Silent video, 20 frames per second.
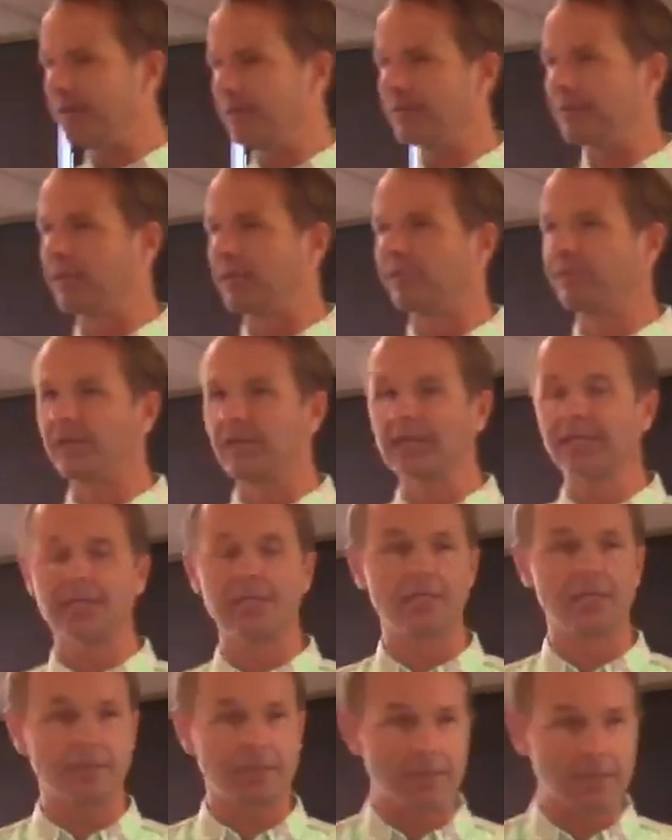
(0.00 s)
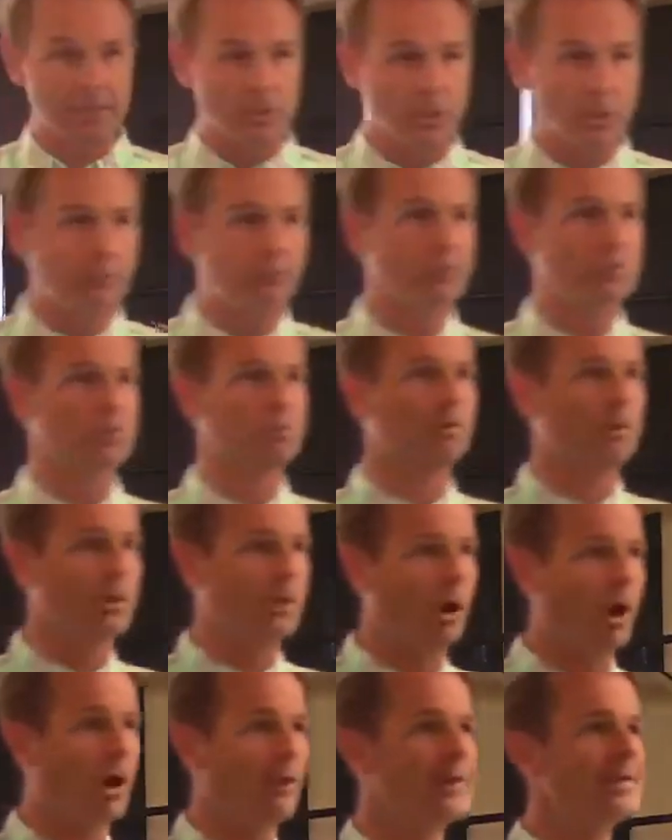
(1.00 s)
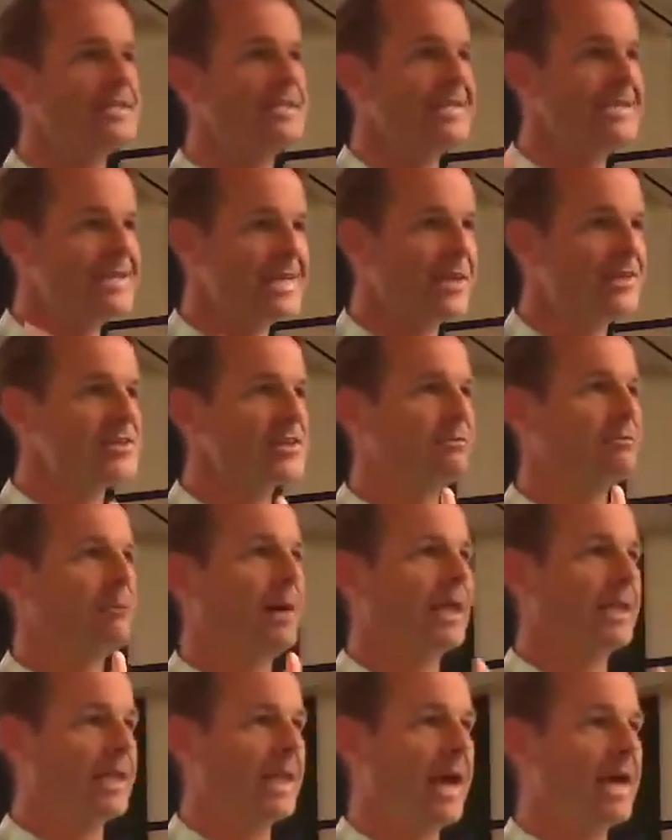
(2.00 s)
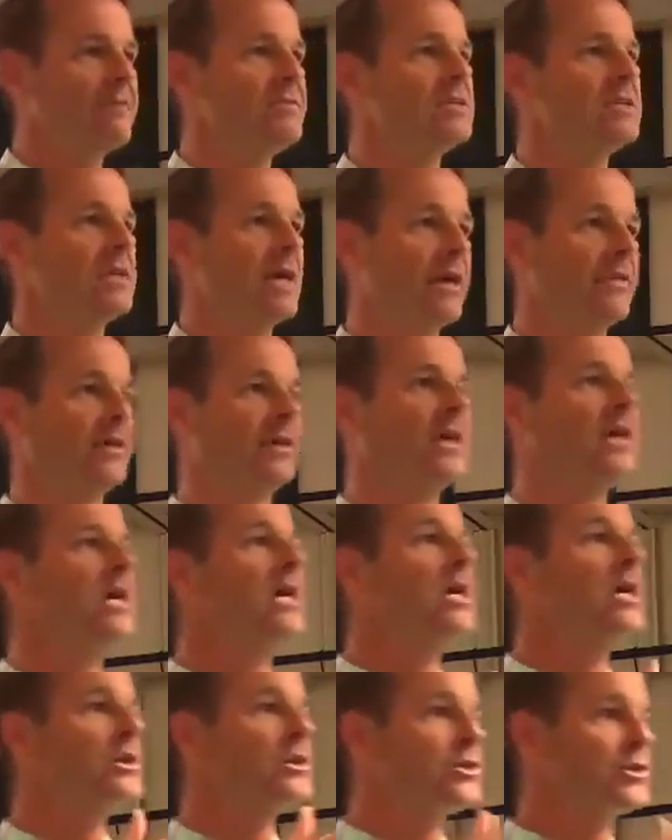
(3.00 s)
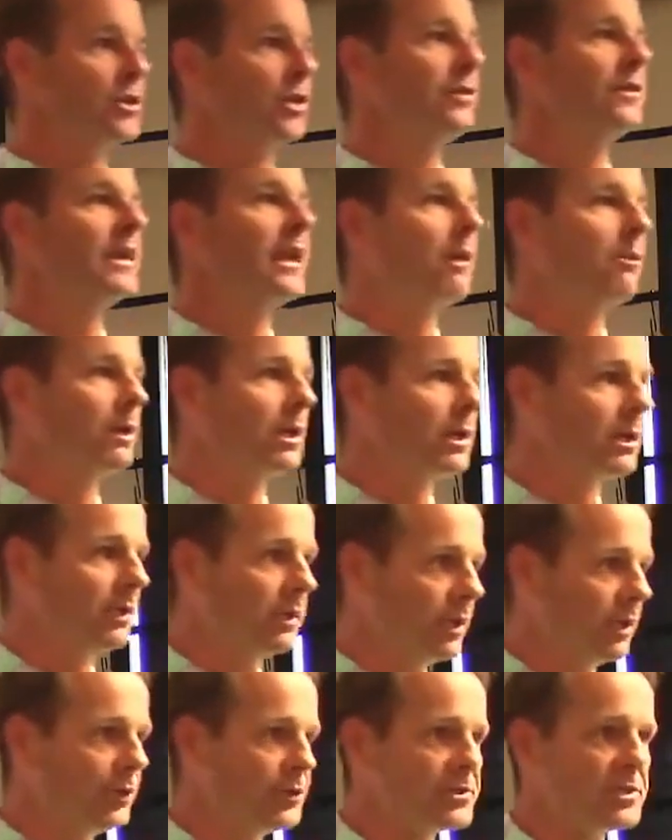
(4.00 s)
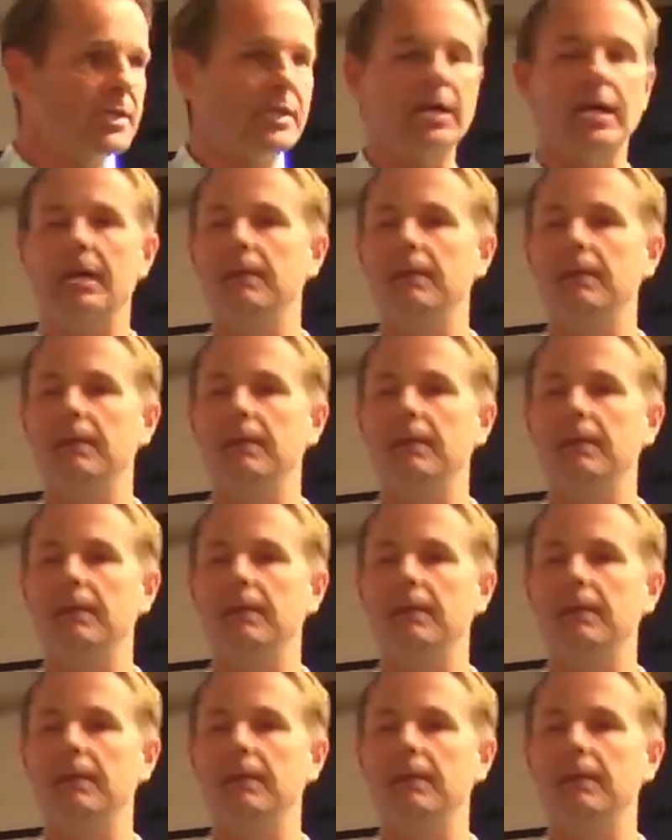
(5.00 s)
everything. It felt like the, the, the universe was putting all the details of my life together so that I would close it